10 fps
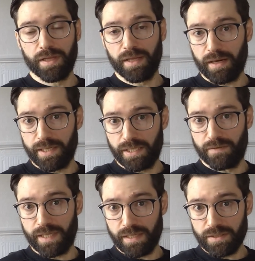In the case
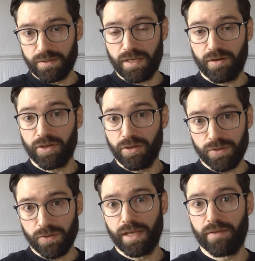of census, they're
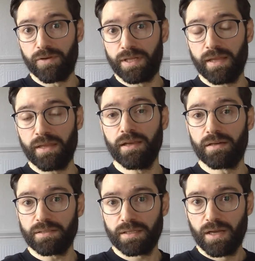usually every 10
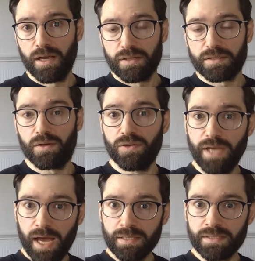years. So,
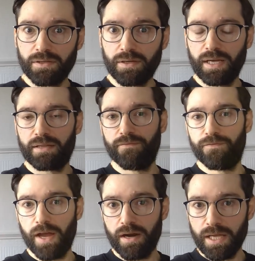yes, you get
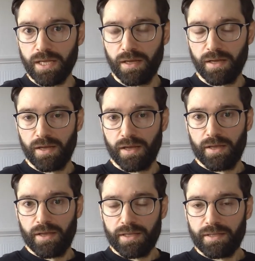very
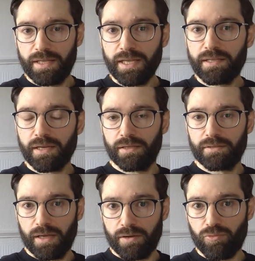
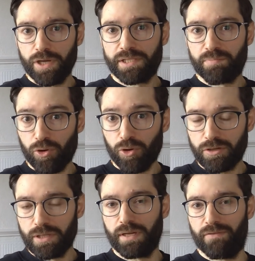detailed and rich
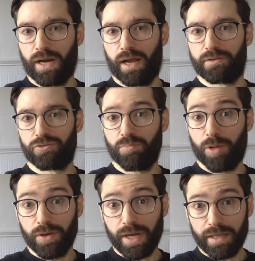portraits of a country,
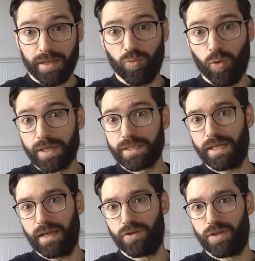but you get them
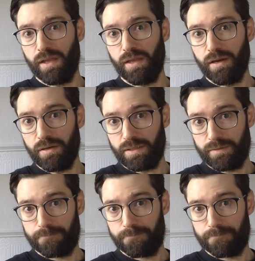once every 10 years.